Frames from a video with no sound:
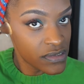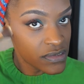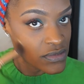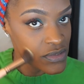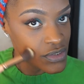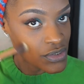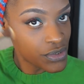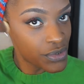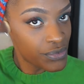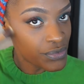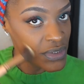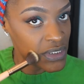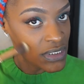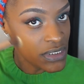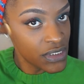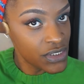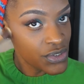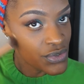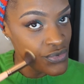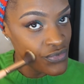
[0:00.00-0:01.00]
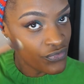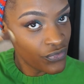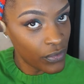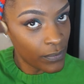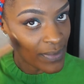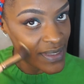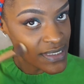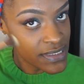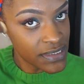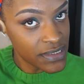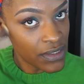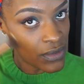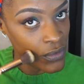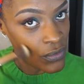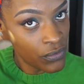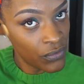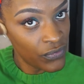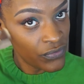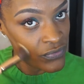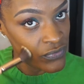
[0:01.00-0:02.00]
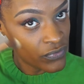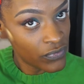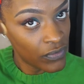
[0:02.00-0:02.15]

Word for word: There's no need to for myself.